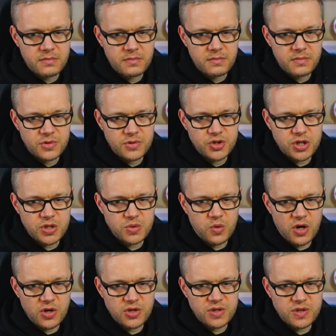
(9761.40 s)
Just
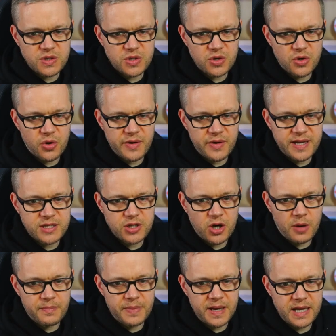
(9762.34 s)
watch the story,
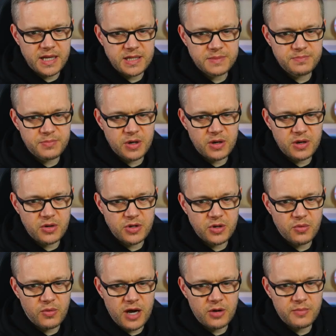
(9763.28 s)
top bins, but
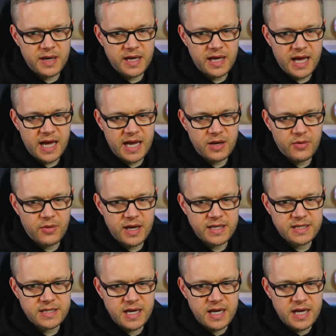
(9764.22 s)
underwhelming
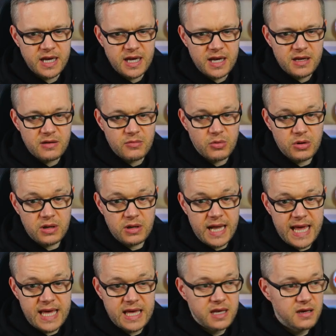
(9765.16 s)
anyways. Well,
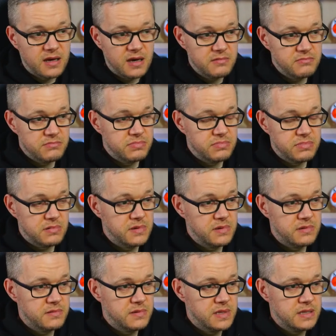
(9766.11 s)
Lake,
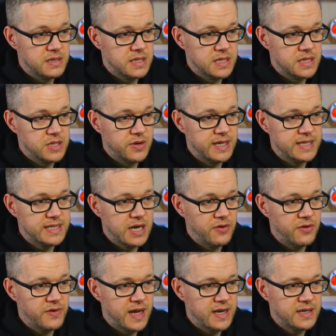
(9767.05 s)
do it
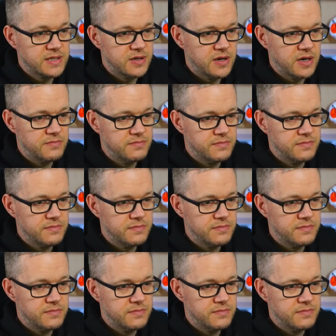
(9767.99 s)
yourself next time.